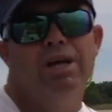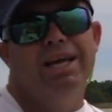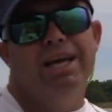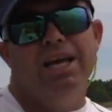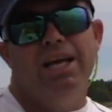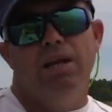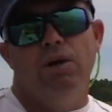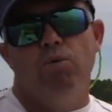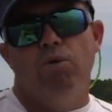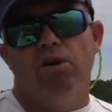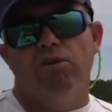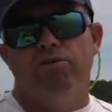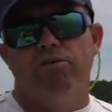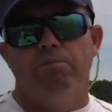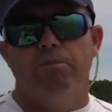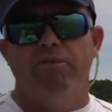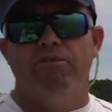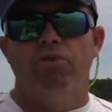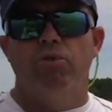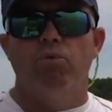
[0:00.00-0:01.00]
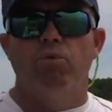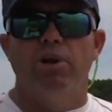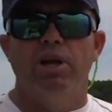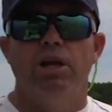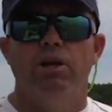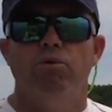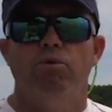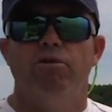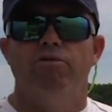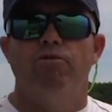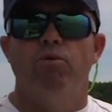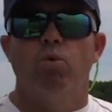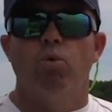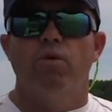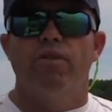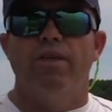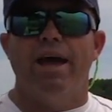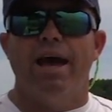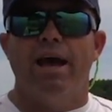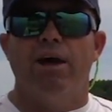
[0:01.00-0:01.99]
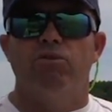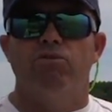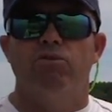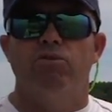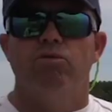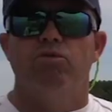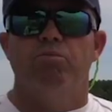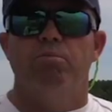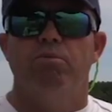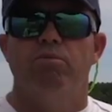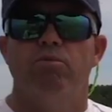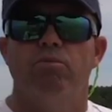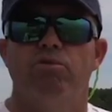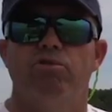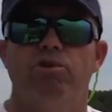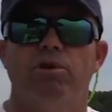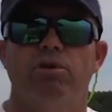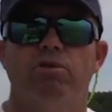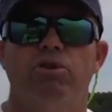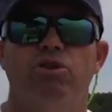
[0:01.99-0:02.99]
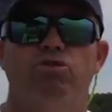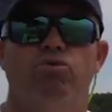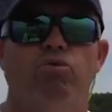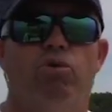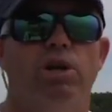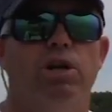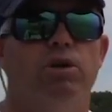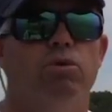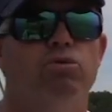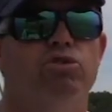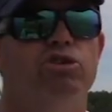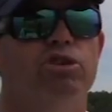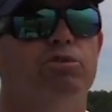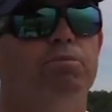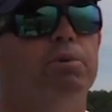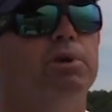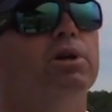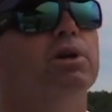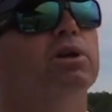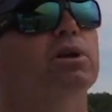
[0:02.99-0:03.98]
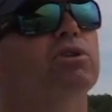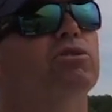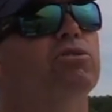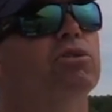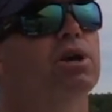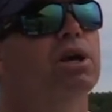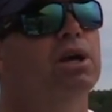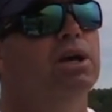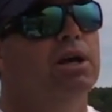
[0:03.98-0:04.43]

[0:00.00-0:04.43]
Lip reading: anywhere from a 3 to a 4,000 series reel, just because